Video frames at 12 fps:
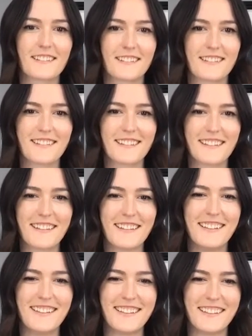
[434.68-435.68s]

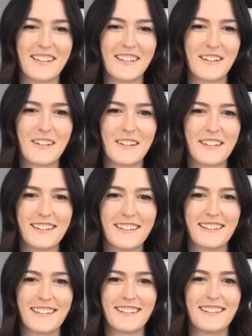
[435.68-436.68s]

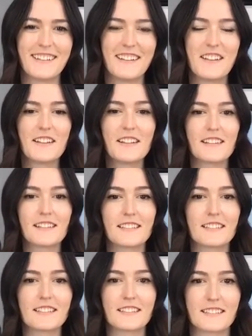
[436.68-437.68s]

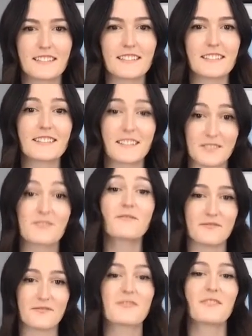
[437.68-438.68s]

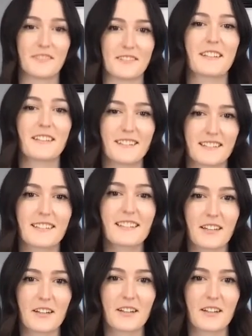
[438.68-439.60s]
(silent)